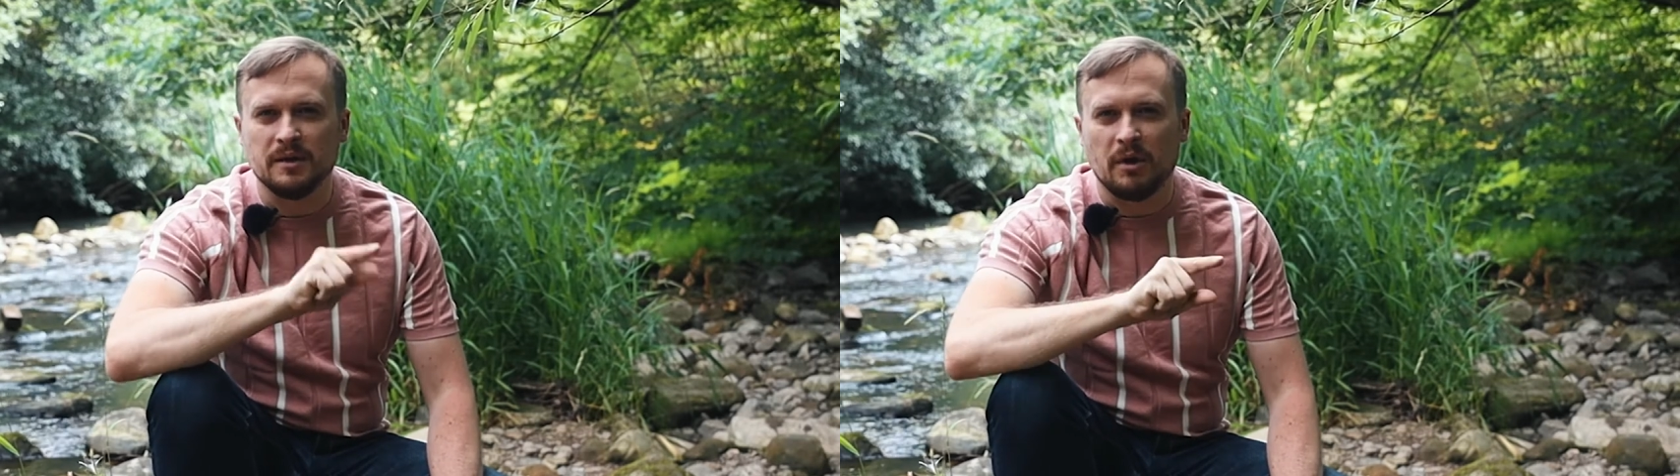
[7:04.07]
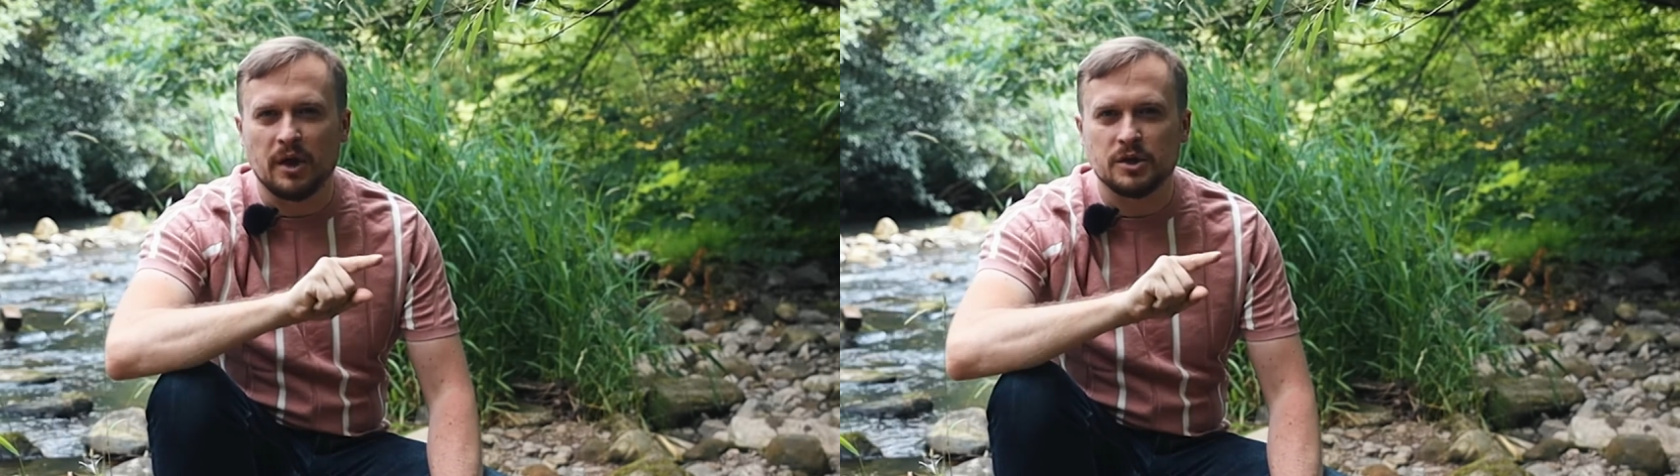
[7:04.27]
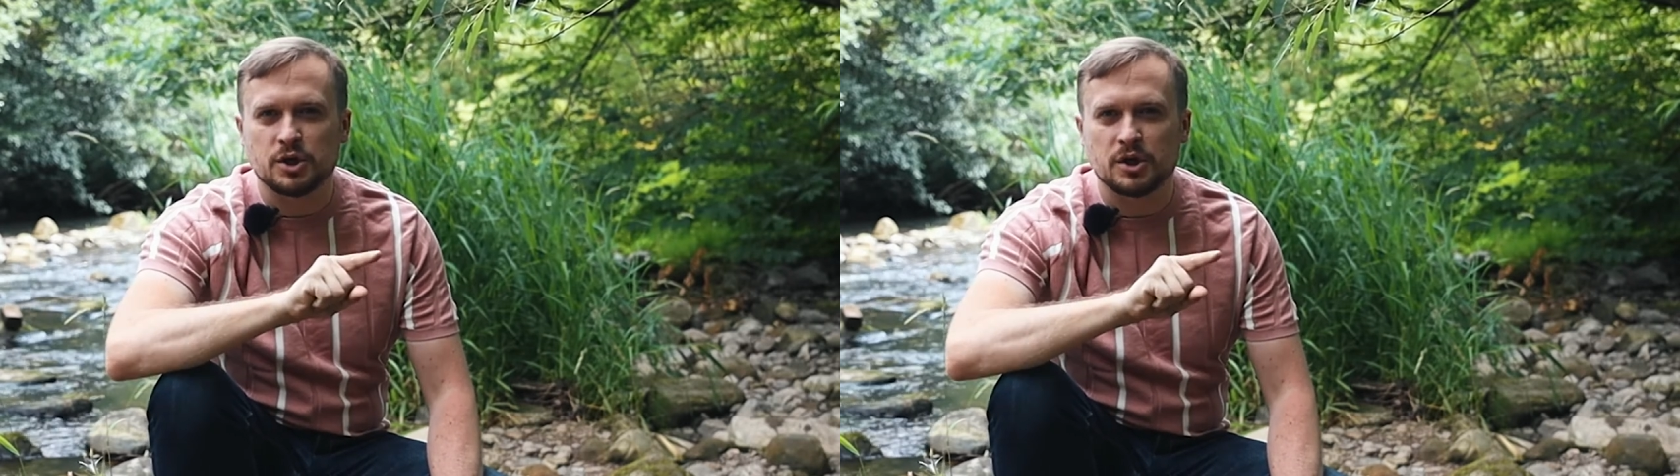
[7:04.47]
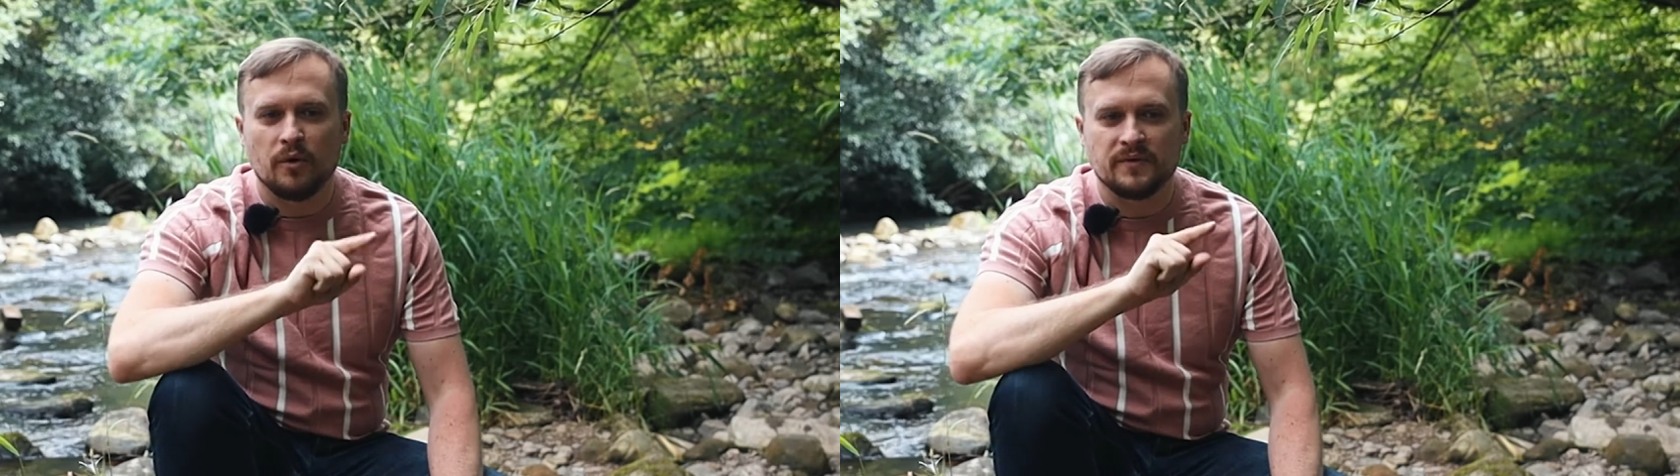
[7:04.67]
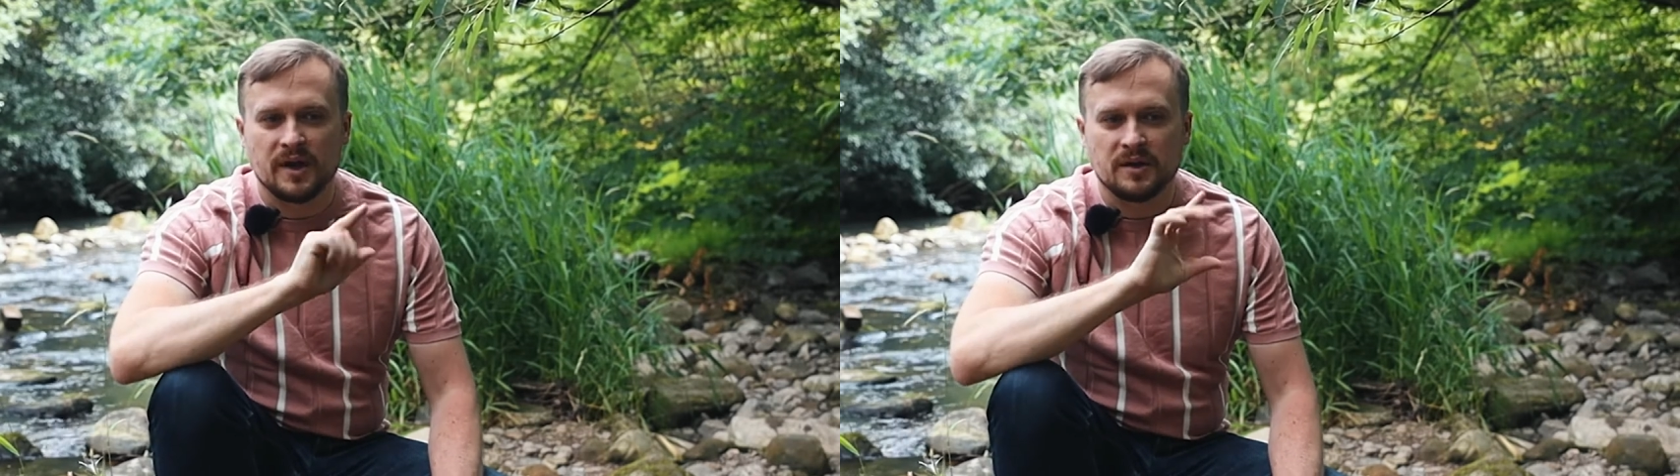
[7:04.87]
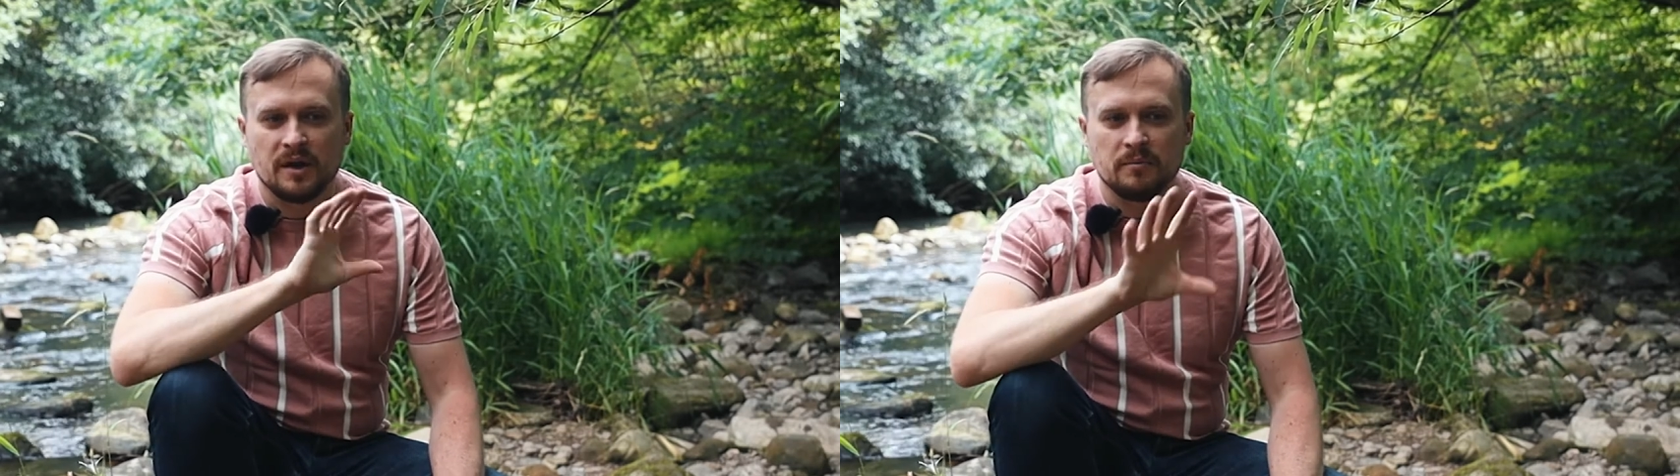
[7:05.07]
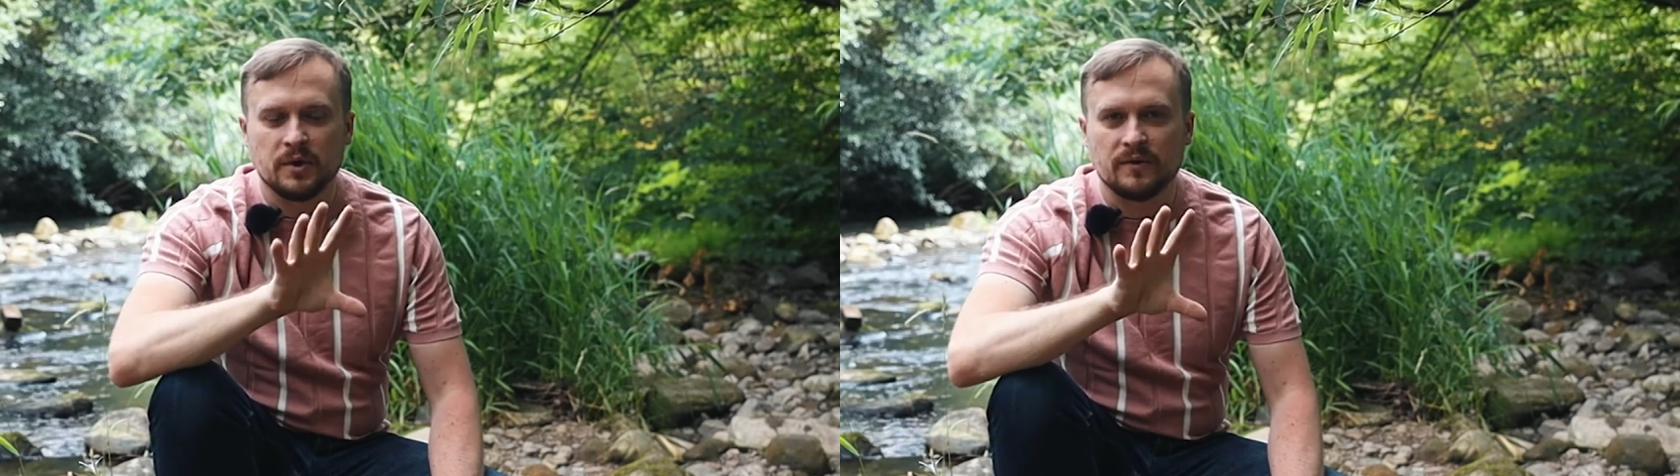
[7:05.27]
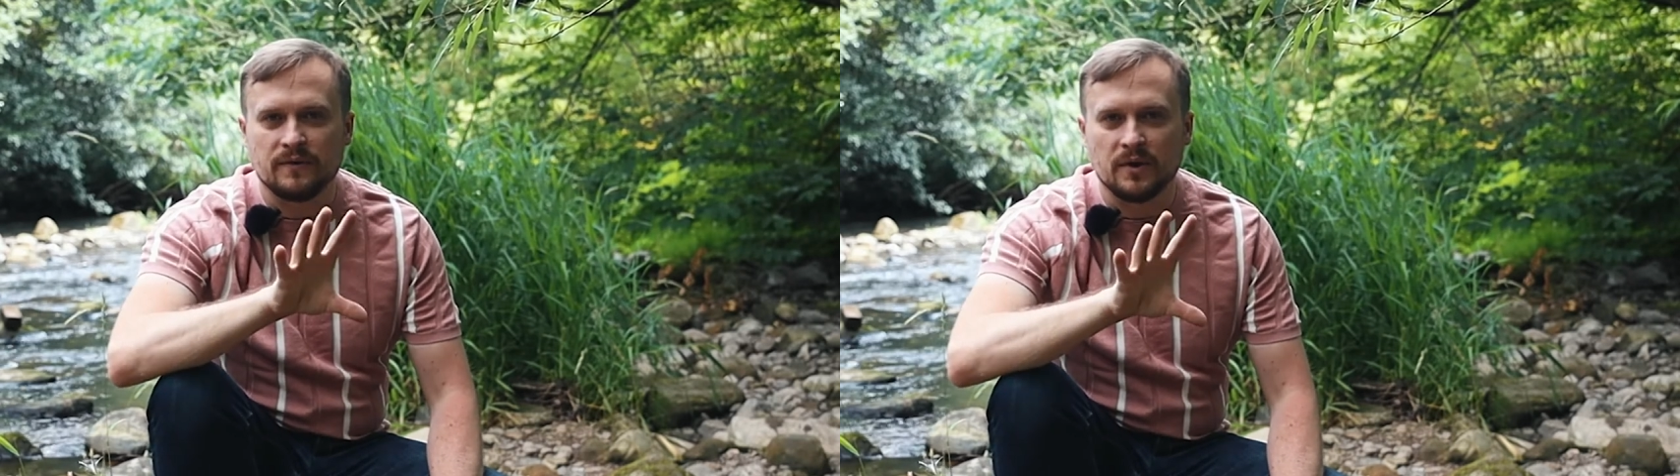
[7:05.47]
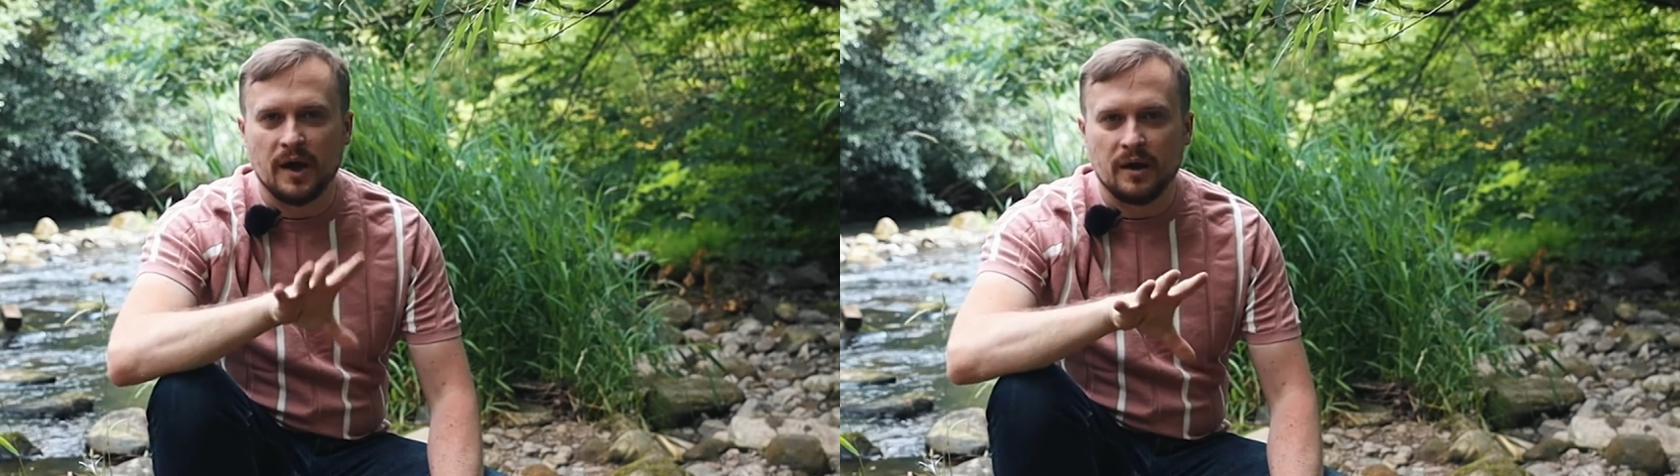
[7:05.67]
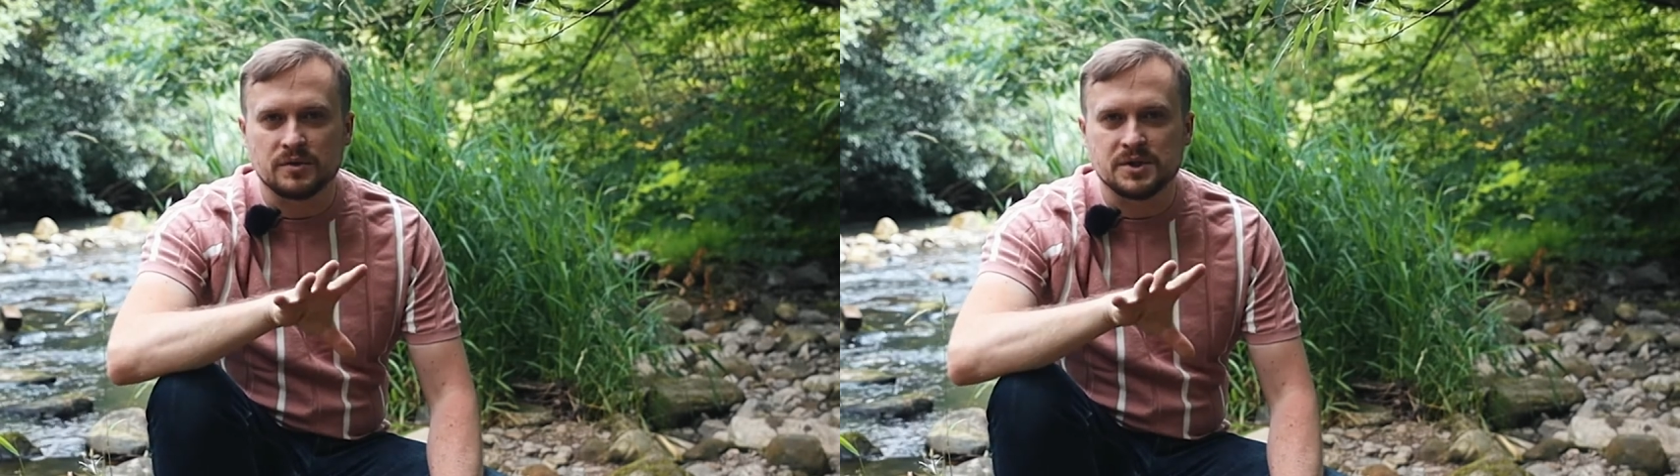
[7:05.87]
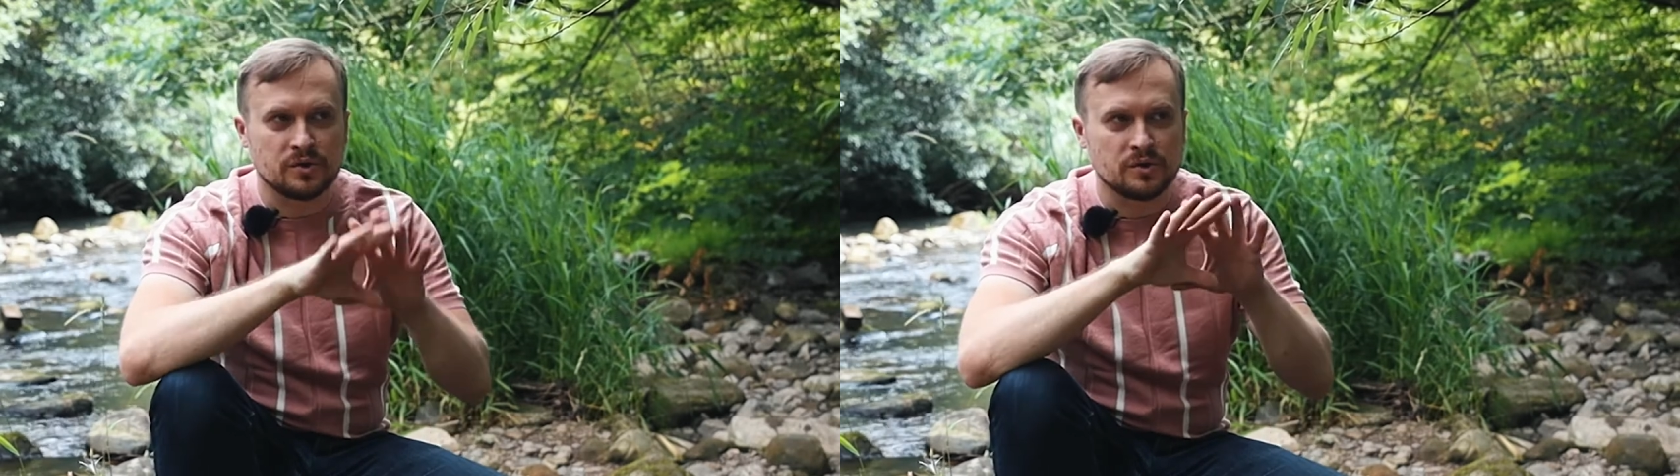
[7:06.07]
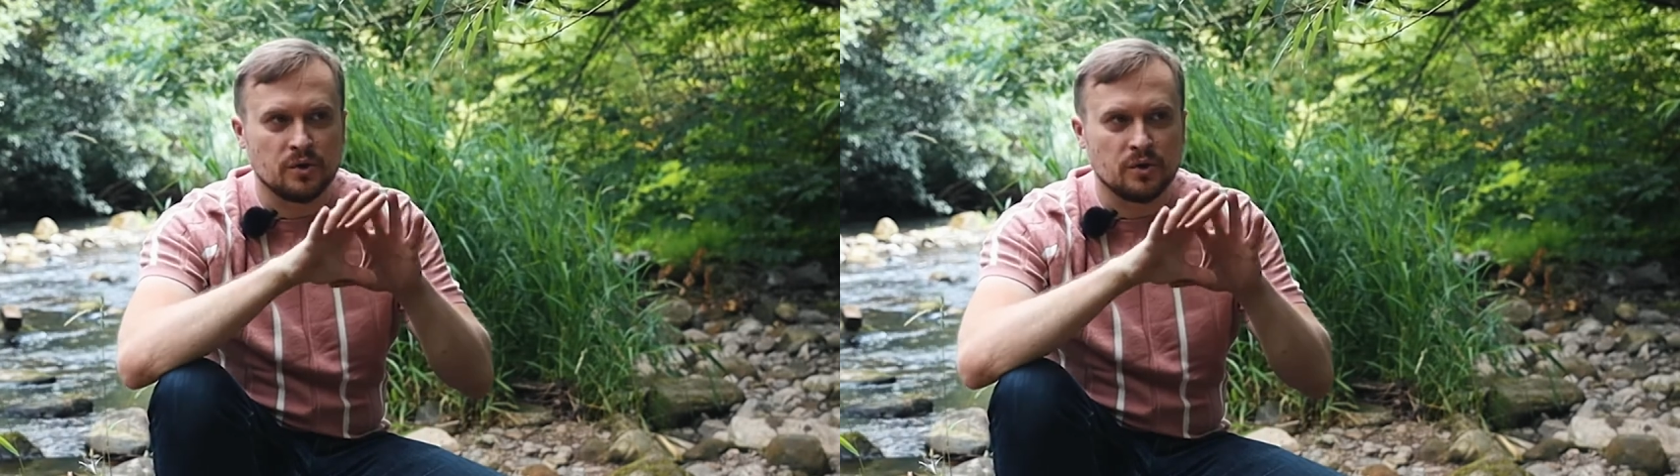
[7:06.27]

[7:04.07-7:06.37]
image of that beautiful house uh,